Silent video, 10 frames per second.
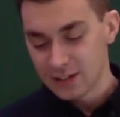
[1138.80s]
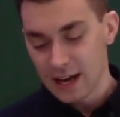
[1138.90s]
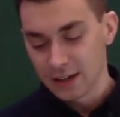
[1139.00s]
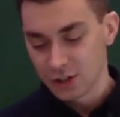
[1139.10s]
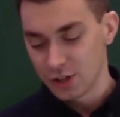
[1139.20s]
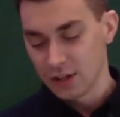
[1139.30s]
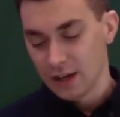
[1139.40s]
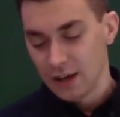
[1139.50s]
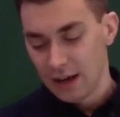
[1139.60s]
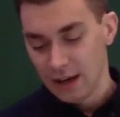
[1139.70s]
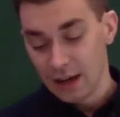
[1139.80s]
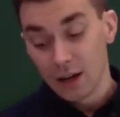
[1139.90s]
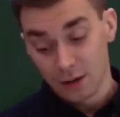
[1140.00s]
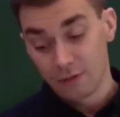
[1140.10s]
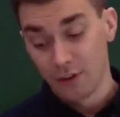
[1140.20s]
challenge,
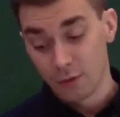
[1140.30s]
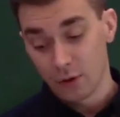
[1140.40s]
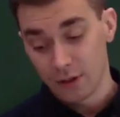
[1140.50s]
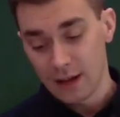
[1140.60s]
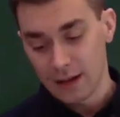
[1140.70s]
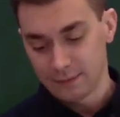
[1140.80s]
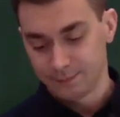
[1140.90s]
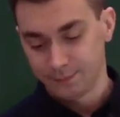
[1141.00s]
a fun one at that.